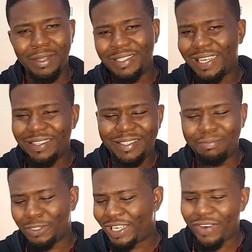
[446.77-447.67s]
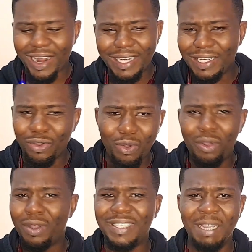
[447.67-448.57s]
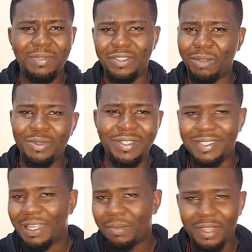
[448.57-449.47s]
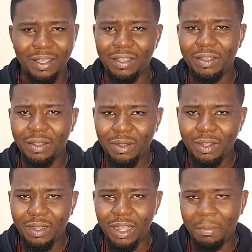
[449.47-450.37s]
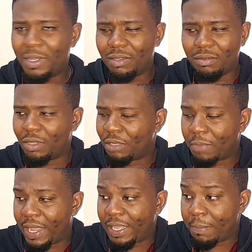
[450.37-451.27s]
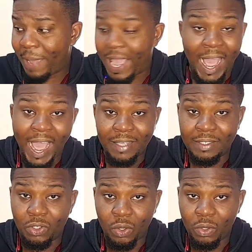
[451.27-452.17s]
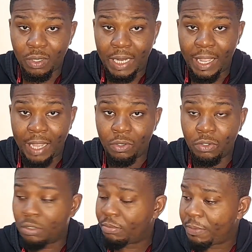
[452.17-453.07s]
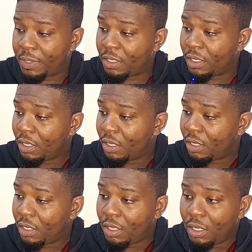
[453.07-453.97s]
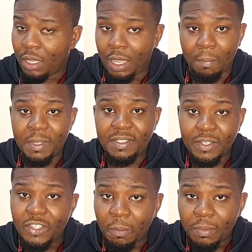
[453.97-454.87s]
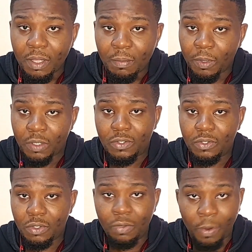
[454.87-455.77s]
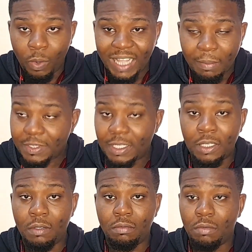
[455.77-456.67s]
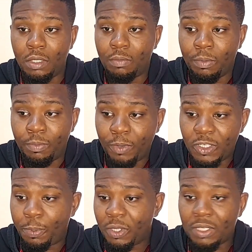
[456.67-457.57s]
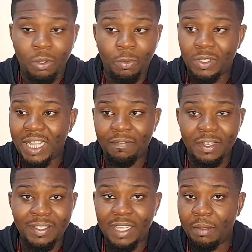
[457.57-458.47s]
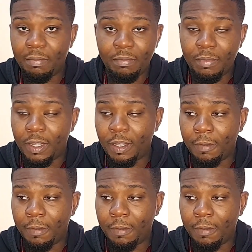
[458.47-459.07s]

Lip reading: generally the whole concept is almost the same thing. I mean, in my eyes though, like I don't know, maybe I'm missing something, but from what I'm seeing, both sports almost have the same